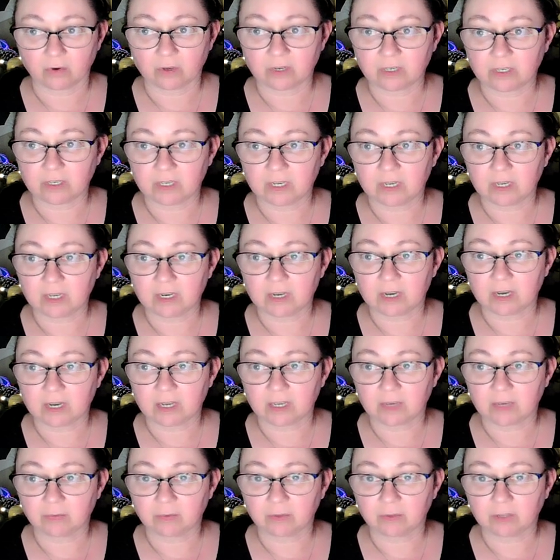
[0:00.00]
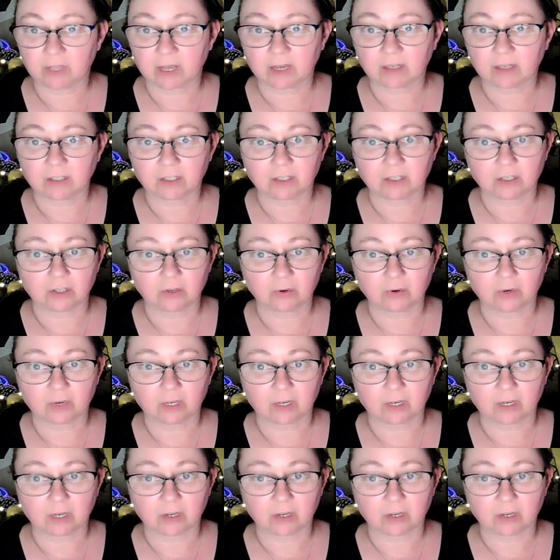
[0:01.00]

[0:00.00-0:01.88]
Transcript: indeed I am glad to do it